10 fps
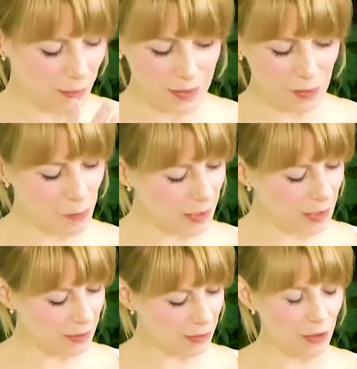so
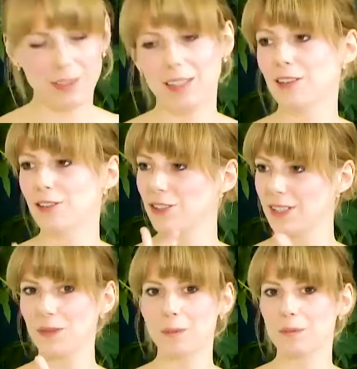many connotations,
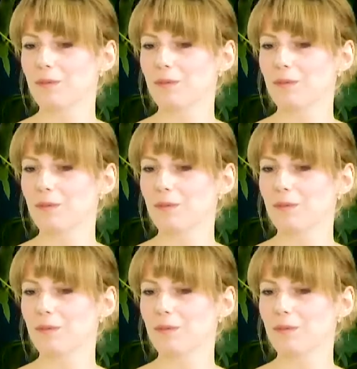even